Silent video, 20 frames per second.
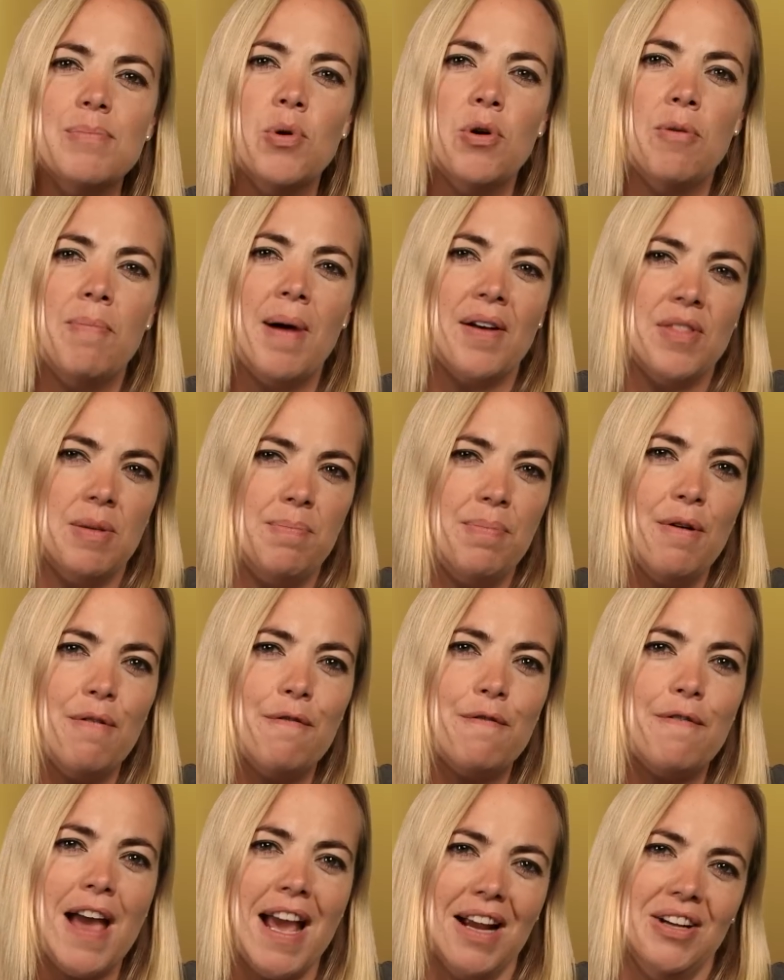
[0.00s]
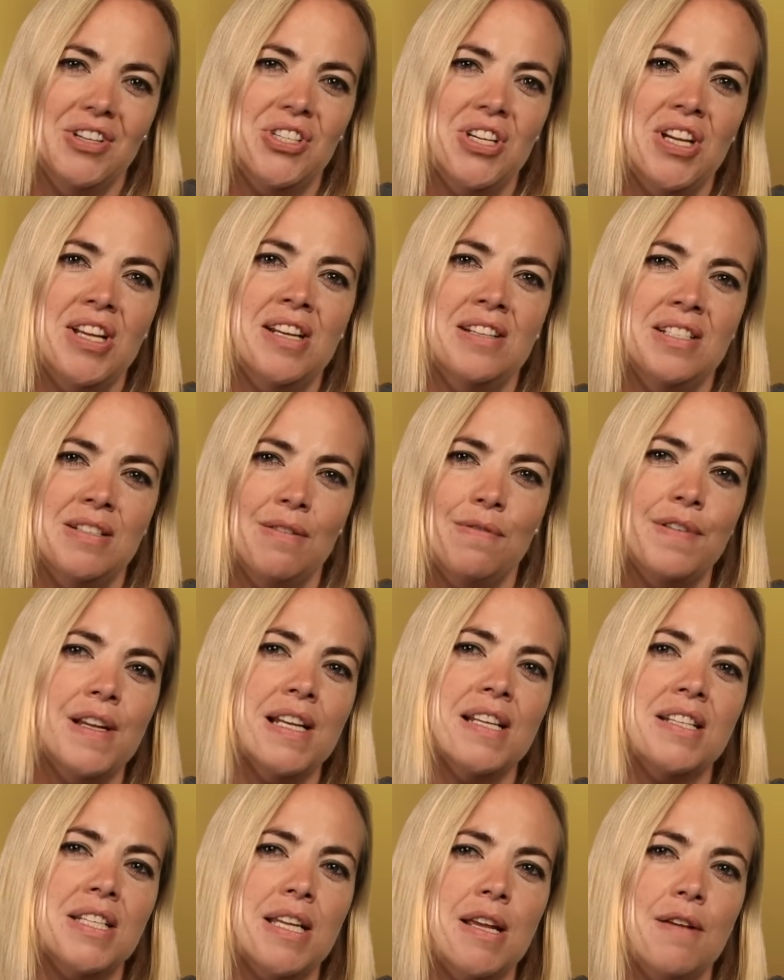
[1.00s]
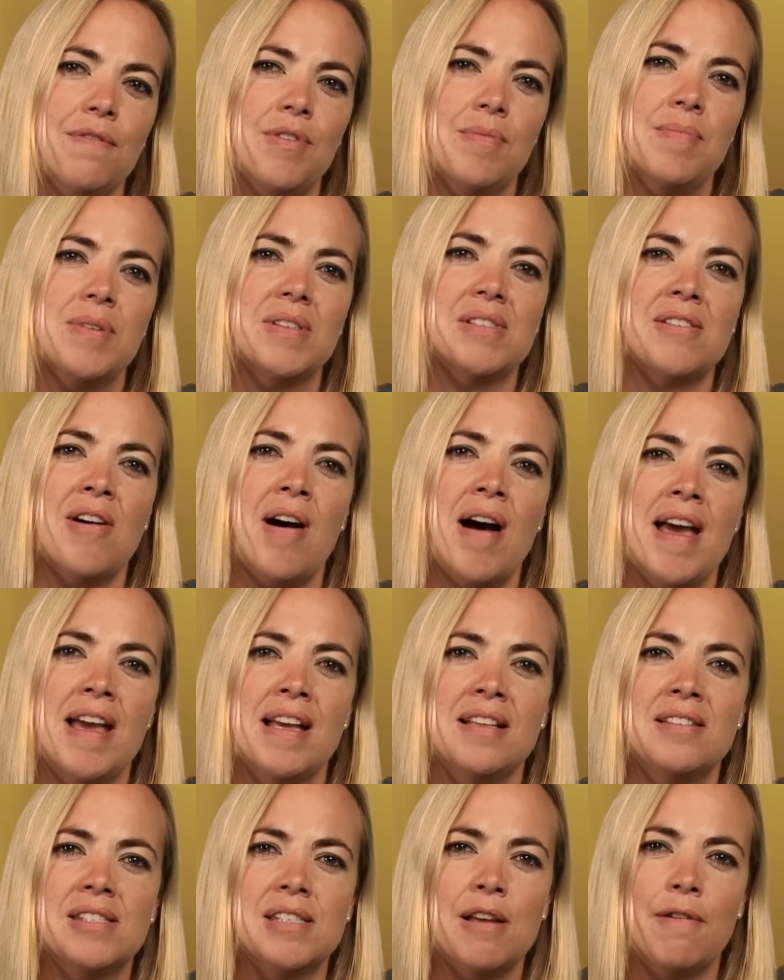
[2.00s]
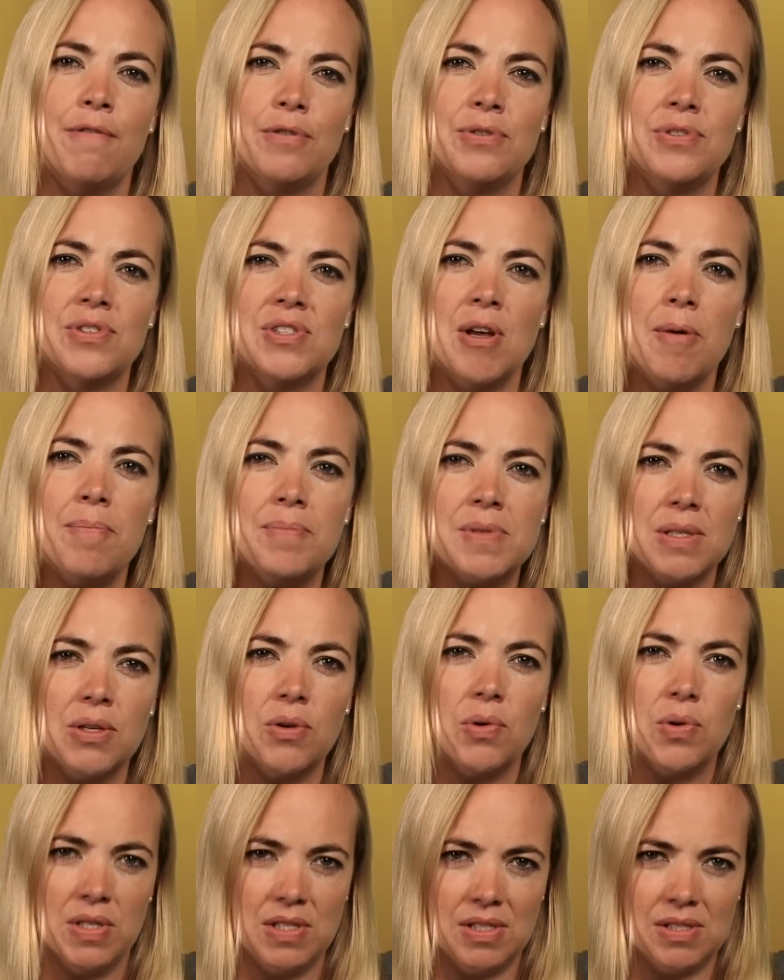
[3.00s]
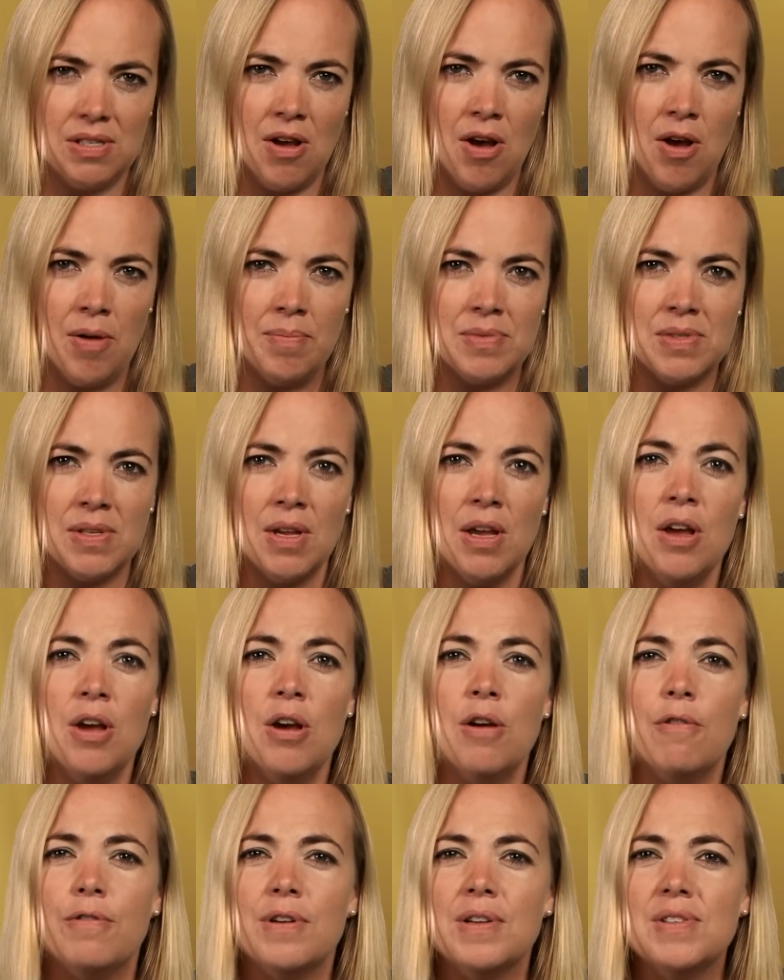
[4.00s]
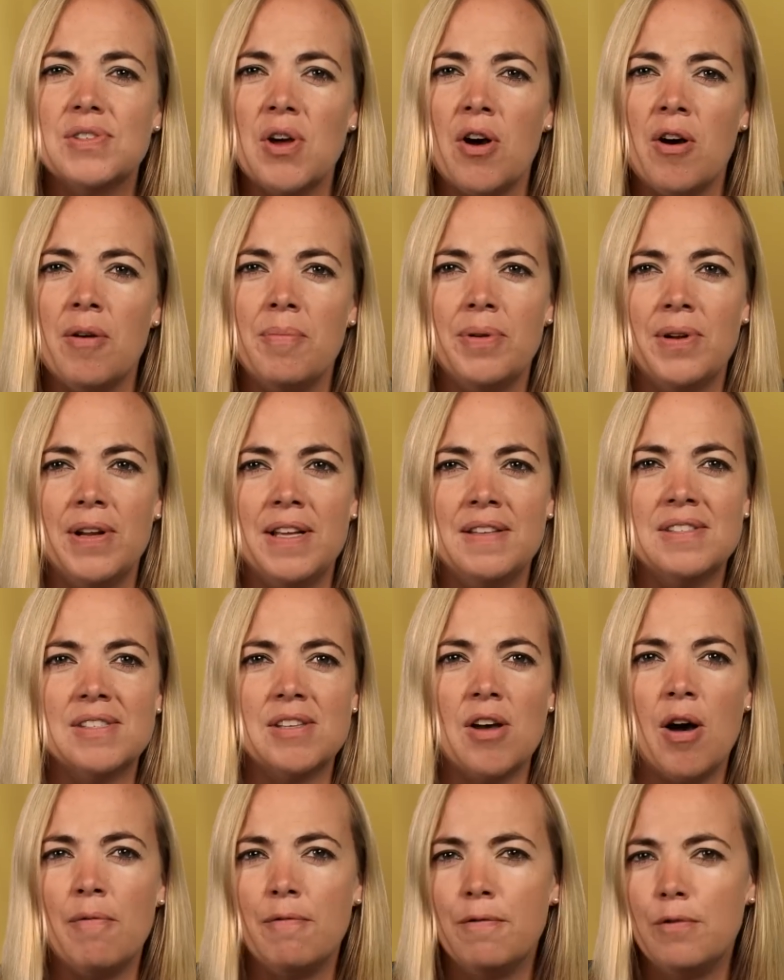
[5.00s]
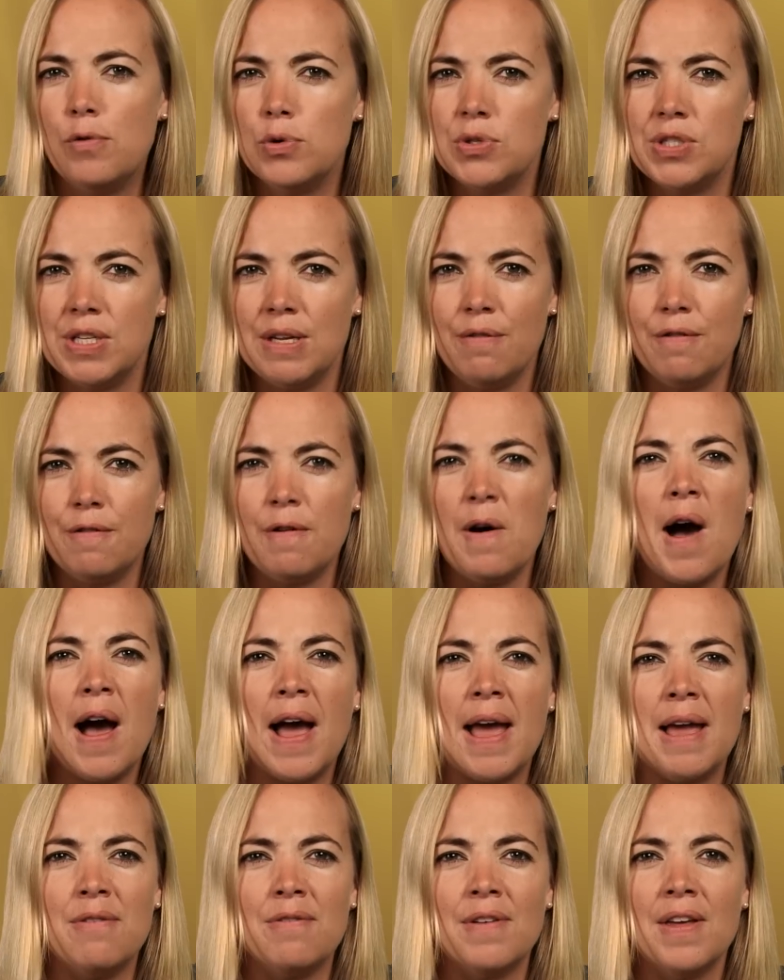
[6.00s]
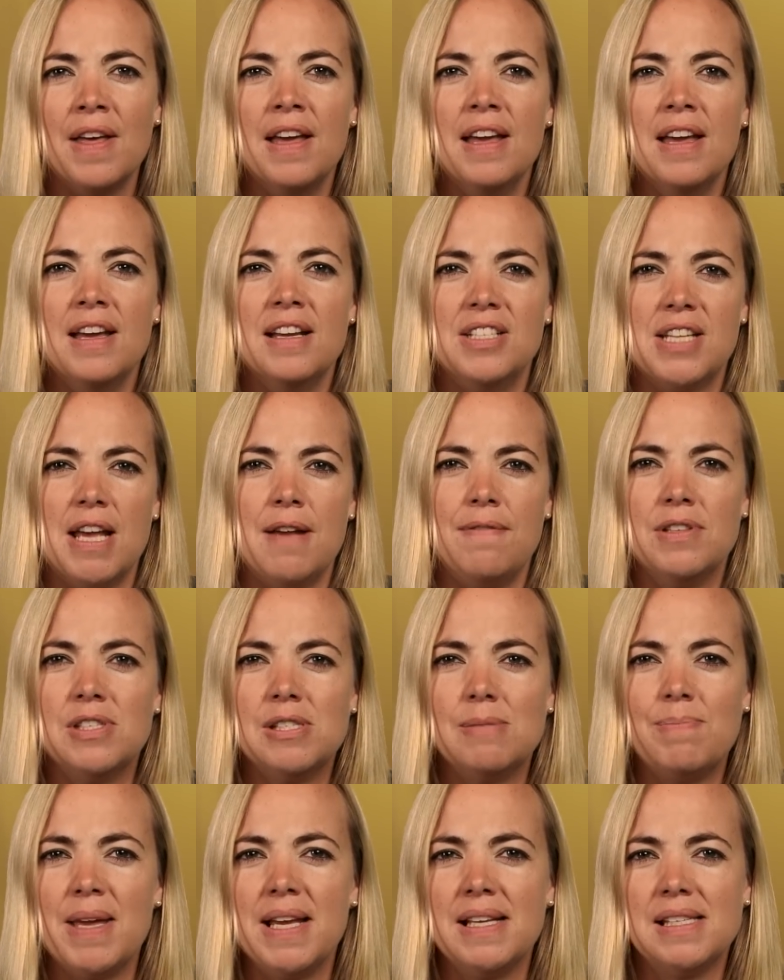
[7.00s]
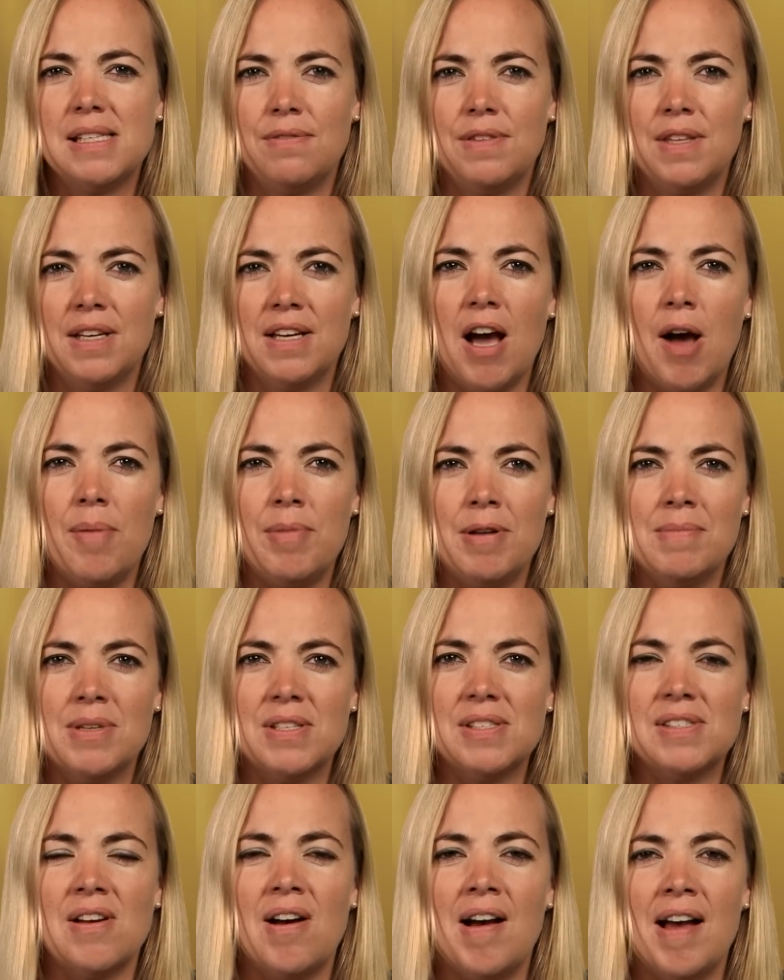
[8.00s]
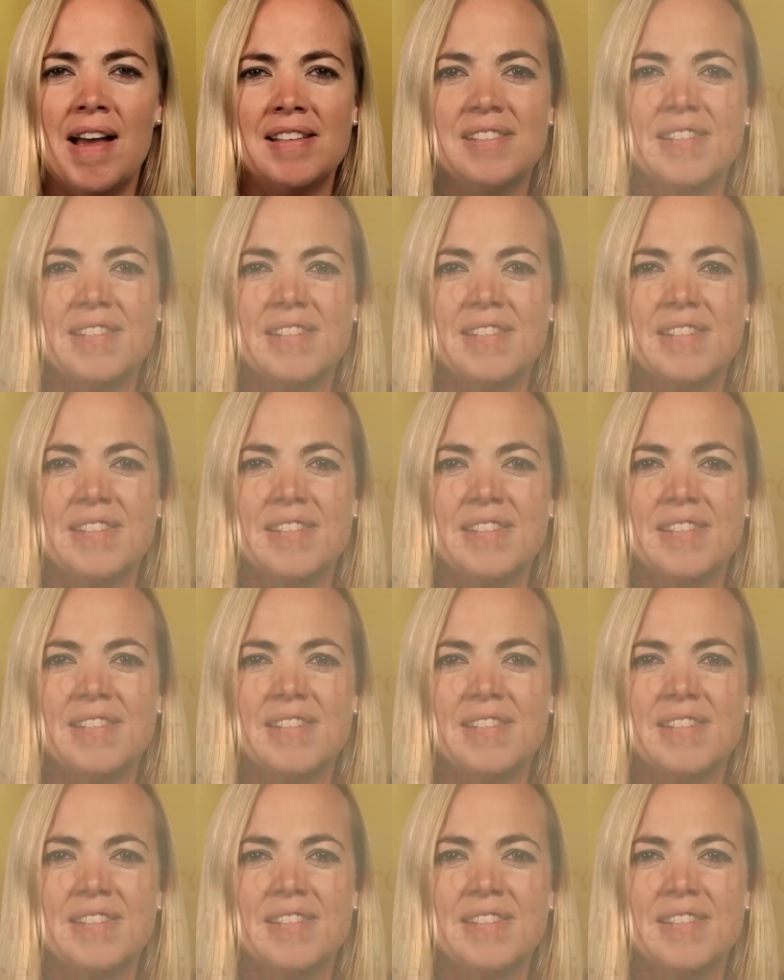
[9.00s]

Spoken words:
more about the perfection and divinity of the Messiah in several subsequent psalms. For example, in Psalm 45, David speaks of the coming Messiah,